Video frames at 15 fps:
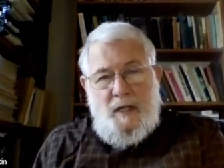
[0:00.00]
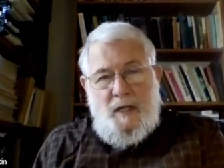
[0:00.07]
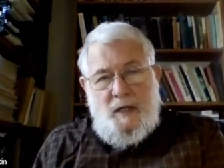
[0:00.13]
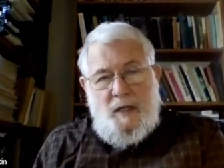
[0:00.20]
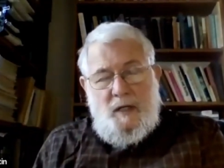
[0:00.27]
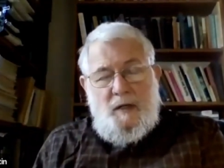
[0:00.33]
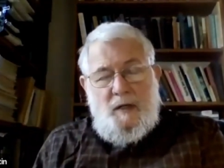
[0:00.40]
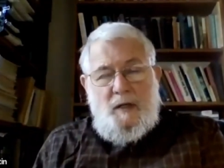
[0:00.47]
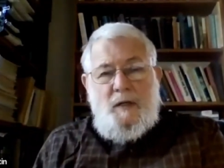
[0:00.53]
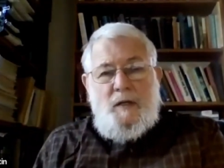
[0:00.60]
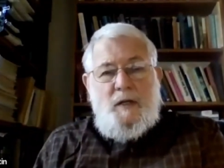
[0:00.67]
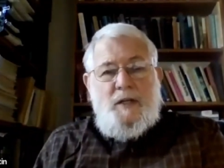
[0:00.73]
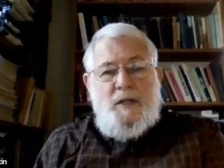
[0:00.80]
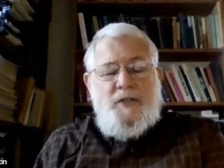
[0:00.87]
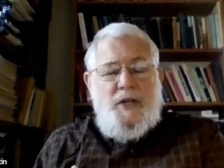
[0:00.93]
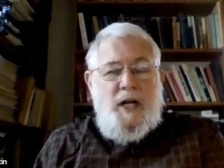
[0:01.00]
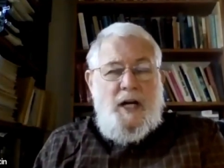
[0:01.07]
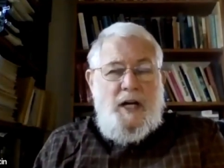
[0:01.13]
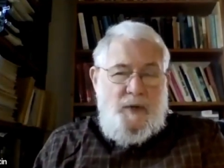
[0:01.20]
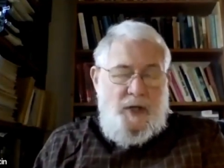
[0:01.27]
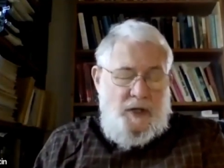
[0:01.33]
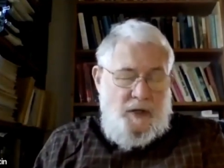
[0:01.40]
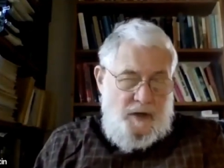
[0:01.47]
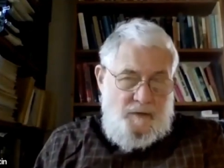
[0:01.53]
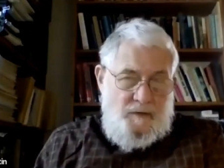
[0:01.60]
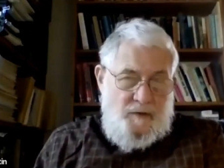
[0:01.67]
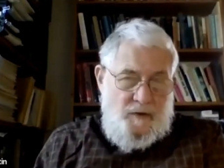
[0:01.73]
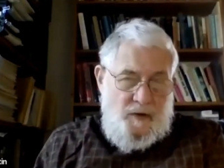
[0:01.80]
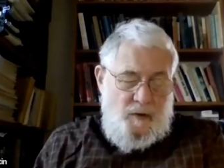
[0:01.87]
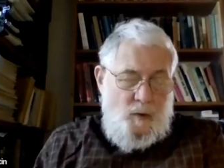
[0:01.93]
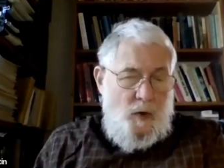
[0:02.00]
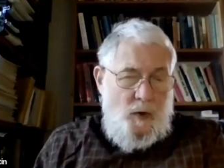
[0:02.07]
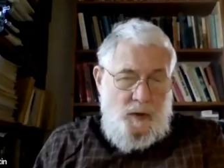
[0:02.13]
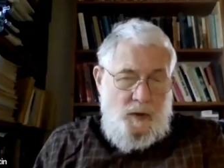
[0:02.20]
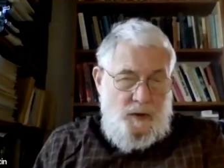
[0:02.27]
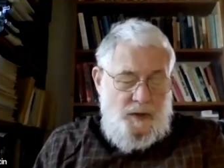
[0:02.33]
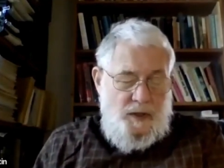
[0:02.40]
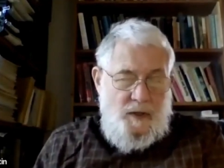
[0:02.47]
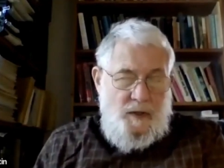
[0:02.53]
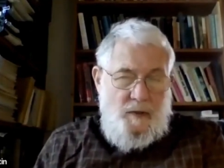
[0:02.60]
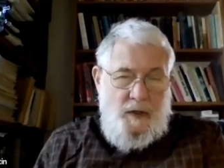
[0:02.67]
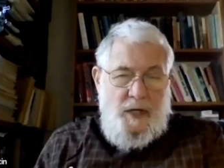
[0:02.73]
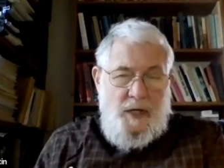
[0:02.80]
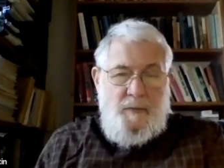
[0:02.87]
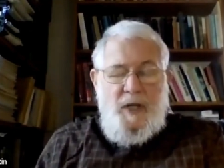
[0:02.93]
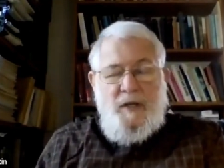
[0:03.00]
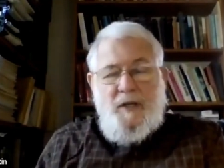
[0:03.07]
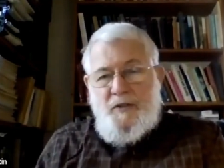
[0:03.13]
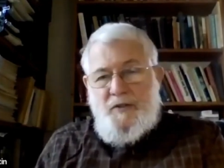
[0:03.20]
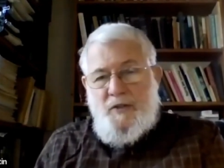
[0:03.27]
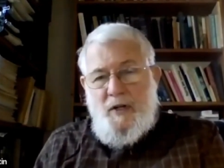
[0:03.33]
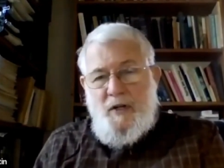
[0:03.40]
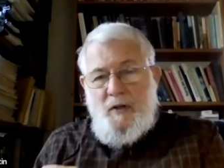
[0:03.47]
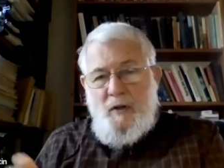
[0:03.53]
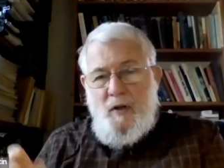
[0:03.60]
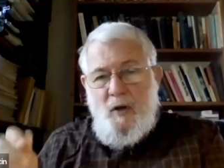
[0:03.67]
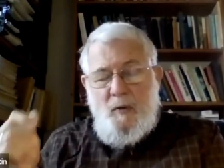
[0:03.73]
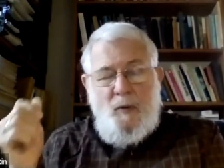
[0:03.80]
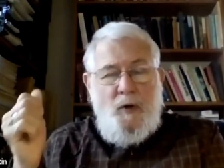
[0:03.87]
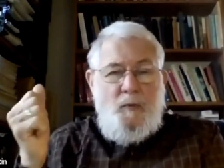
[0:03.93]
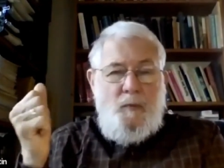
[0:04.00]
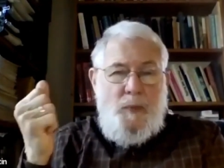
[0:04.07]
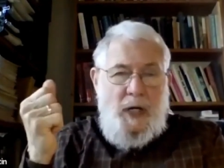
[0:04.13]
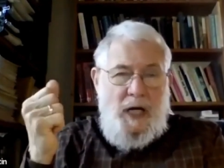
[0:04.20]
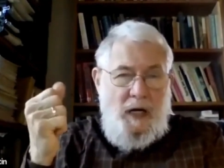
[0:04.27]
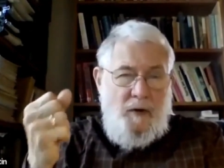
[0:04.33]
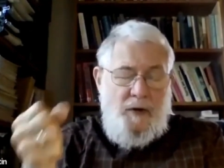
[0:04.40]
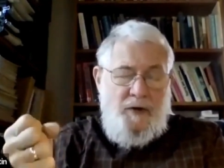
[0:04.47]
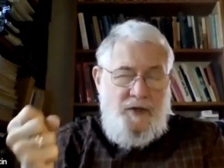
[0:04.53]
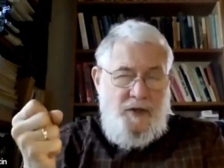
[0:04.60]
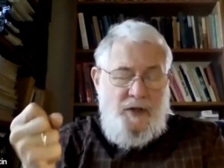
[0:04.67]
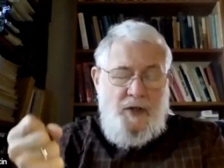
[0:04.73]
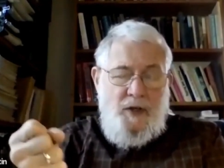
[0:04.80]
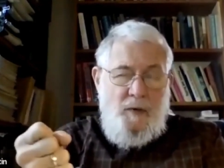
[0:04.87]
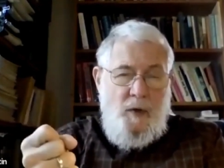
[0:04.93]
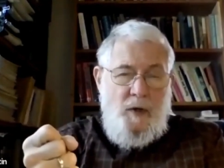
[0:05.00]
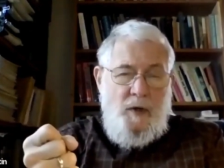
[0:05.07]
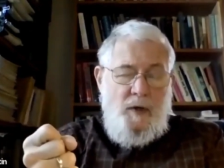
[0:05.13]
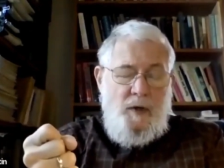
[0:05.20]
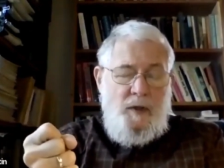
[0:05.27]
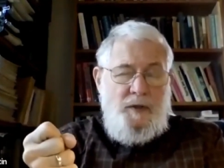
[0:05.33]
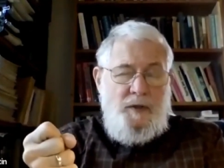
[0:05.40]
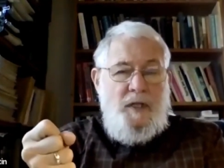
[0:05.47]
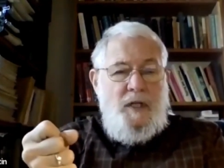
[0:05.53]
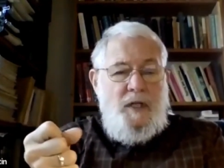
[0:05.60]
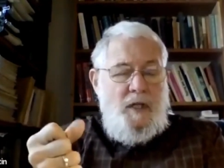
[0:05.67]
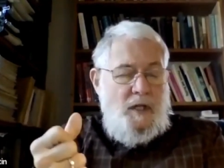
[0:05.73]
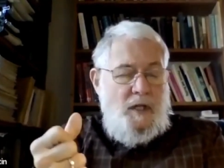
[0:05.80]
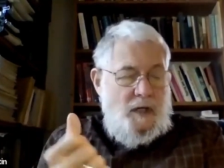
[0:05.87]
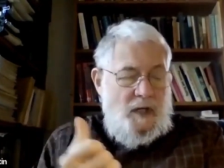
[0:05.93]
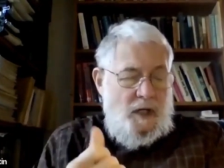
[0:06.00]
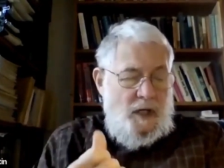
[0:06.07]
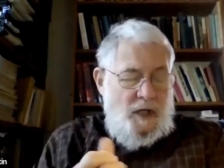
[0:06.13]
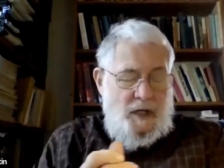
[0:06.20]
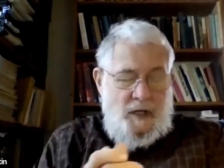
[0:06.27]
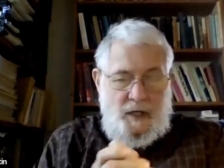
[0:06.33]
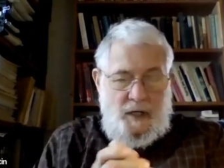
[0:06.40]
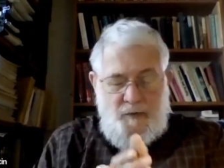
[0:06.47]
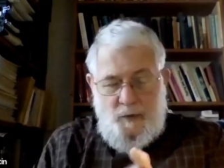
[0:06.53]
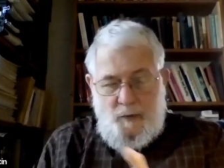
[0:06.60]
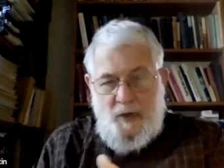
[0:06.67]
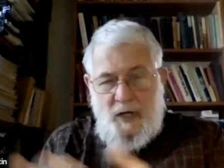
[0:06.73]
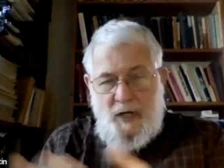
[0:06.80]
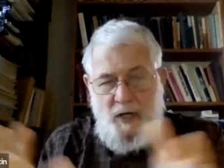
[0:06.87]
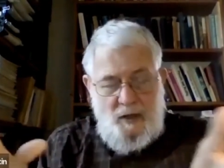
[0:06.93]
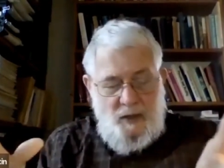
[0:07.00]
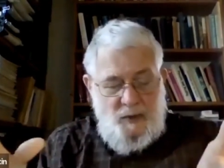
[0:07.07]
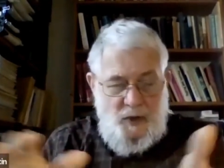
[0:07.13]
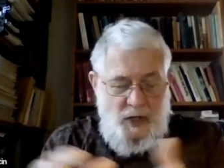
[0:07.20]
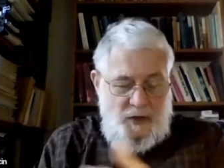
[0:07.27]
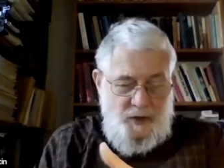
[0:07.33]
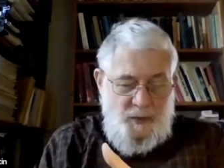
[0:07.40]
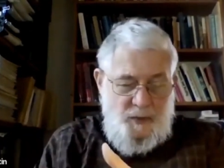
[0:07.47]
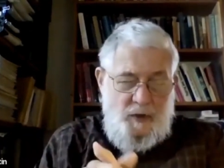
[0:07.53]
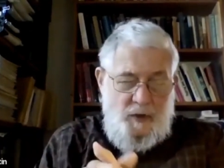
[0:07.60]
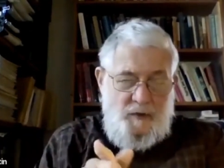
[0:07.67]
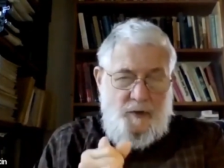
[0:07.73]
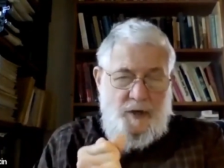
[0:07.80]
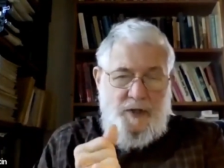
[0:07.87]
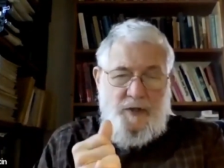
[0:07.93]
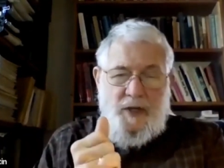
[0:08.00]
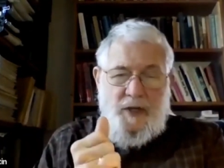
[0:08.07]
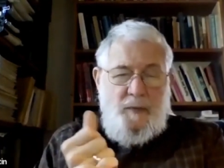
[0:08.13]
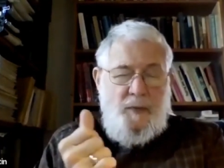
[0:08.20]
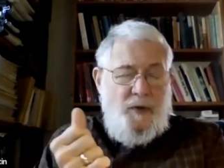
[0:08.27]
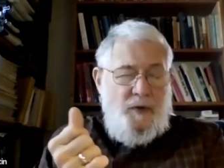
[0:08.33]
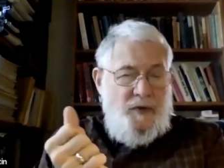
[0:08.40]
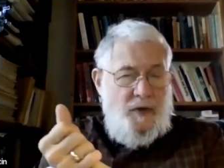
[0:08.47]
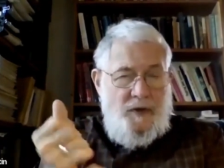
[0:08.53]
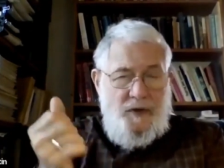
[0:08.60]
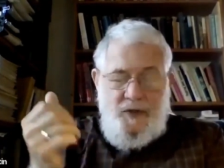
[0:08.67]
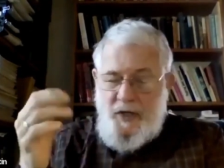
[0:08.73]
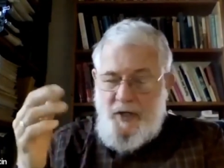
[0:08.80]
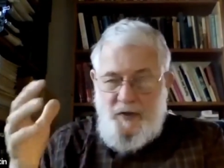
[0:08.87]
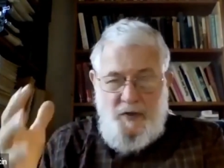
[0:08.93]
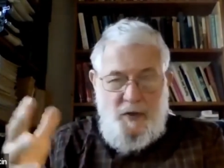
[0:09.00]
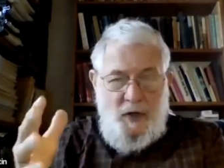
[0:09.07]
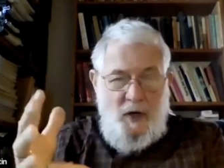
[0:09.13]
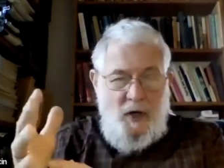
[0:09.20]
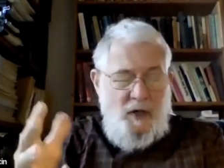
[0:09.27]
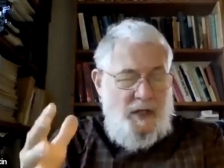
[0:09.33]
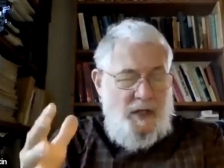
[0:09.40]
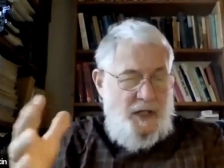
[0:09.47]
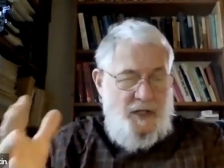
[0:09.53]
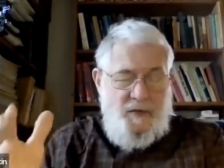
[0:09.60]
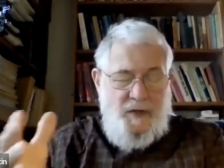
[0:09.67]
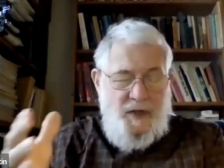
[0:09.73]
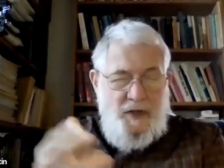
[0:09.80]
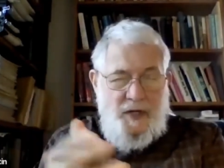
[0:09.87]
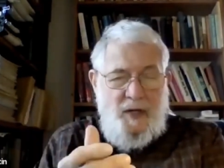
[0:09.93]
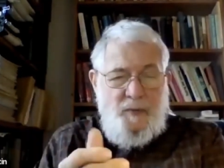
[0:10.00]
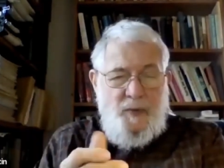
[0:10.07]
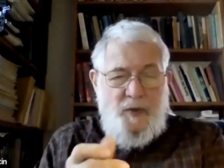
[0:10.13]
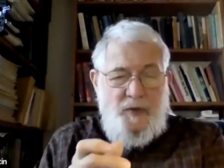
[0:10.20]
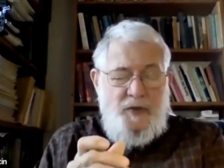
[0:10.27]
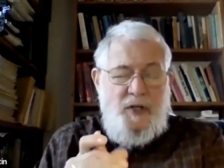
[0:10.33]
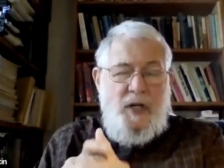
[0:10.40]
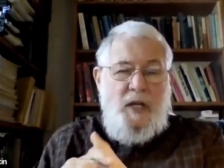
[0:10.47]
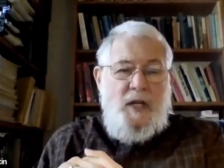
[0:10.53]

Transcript: it's got to be done for the world right because the global powers in the world uh, if you read Ellen Brown's book, for example, you know, she gives all kinds of examples,